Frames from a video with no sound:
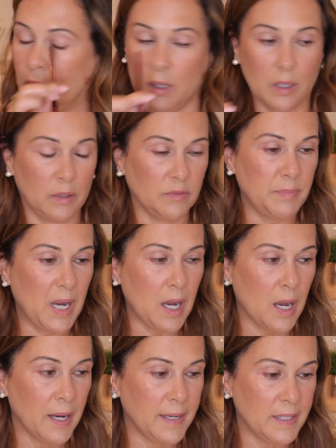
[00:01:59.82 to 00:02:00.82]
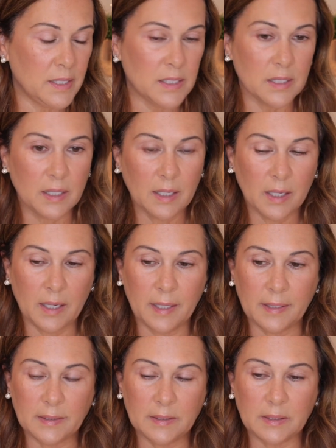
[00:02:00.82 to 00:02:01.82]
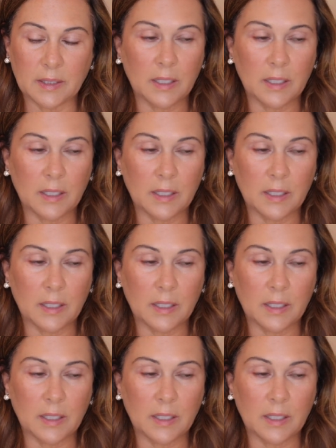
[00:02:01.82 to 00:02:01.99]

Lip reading: of my eyes and